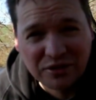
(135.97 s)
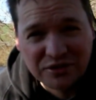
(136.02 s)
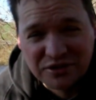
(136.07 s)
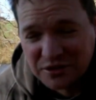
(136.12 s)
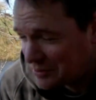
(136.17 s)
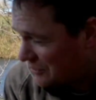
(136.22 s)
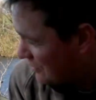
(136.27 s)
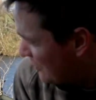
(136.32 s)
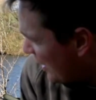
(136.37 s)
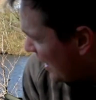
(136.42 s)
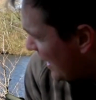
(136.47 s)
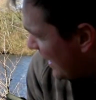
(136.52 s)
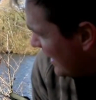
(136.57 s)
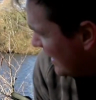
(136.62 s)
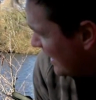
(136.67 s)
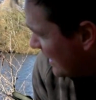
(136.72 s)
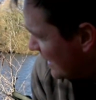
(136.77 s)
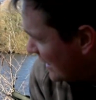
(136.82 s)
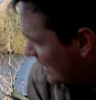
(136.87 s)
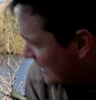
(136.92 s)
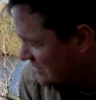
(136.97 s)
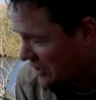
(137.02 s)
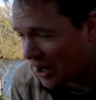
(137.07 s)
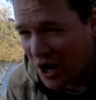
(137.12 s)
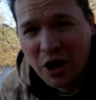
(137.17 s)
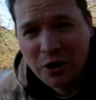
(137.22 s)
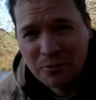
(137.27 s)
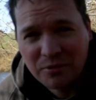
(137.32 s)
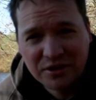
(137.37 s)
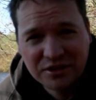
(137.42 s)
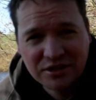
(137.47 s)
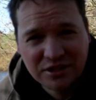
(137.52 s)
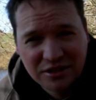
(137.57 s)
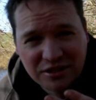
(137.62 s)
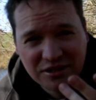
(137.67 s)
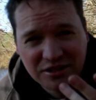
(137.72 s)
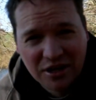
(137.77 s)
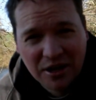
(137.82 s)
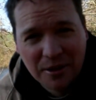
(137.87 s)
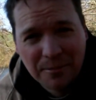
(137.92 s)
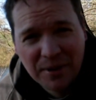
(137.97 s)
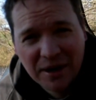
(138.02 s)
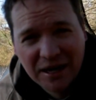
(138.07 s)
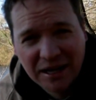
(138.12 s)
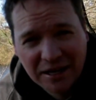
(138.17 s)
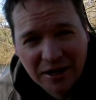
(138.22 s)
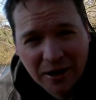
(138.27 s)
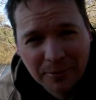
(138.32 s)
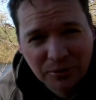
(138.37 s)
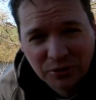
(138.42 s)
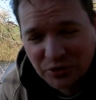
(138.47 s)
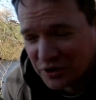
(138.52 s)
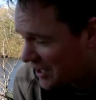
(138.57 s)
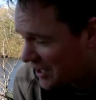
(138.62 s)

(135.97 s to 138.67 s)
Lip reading: to be fair. So I hope this is picking up on the